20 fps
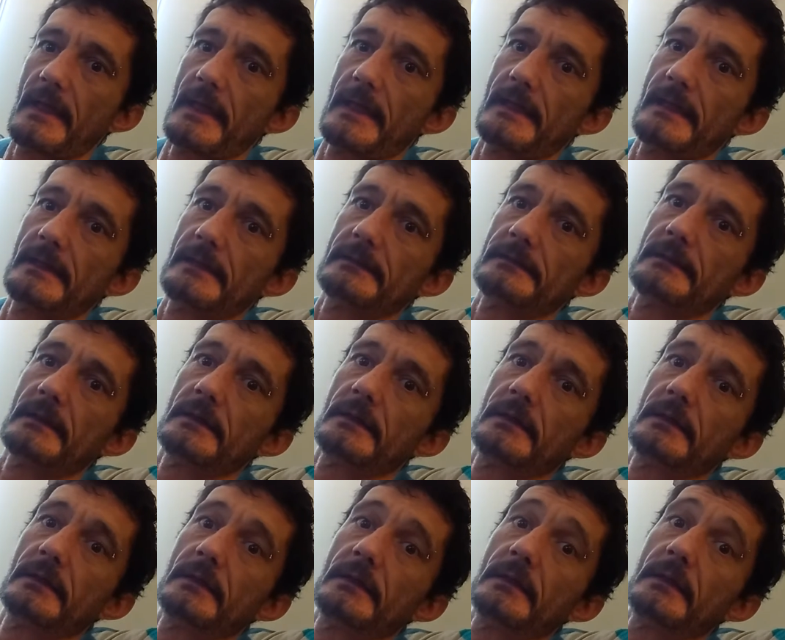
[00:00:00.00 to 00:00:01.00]
And
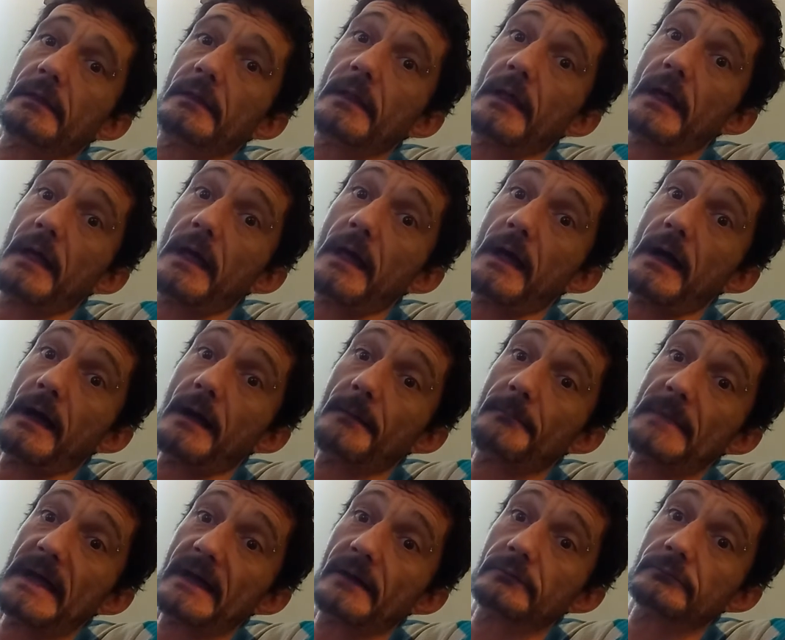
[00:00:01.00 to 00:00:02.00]

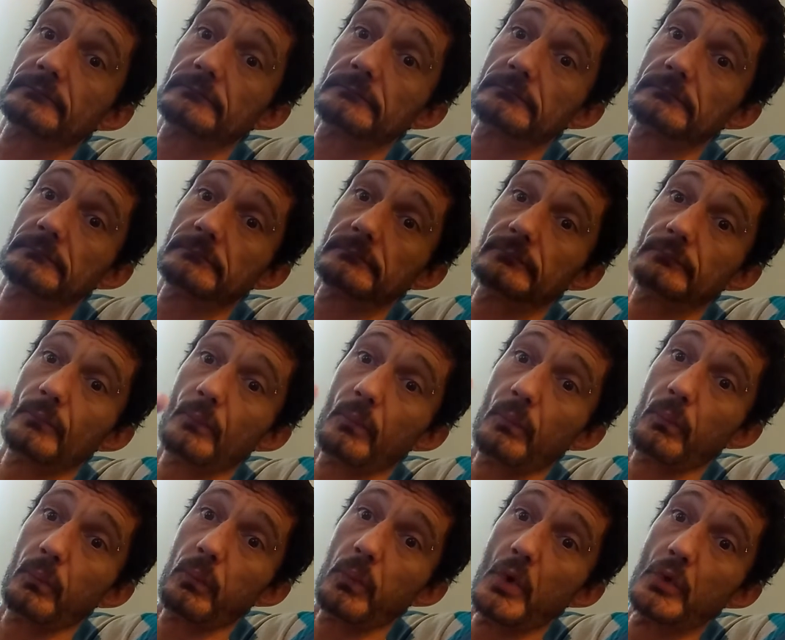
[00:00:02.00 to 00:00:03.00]
I'm out.
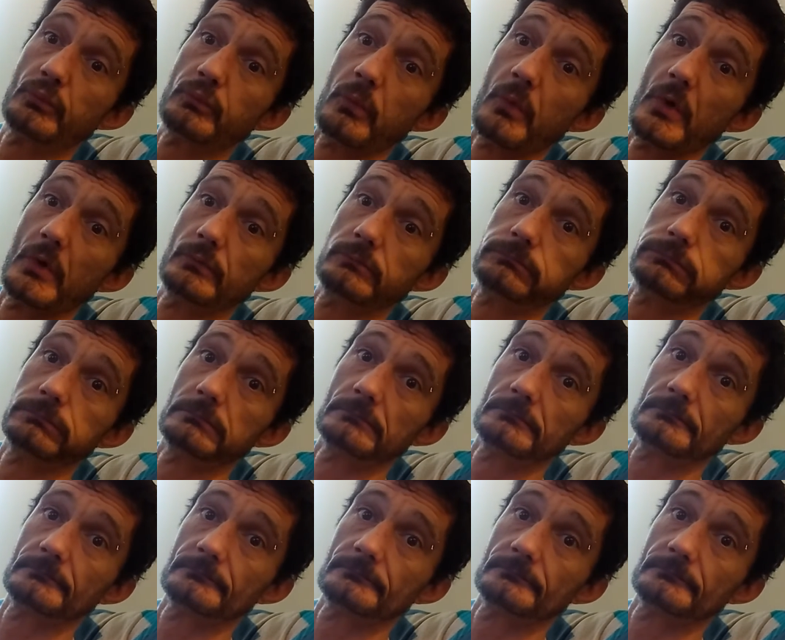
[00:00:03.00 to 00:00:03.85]
Whoop whoop.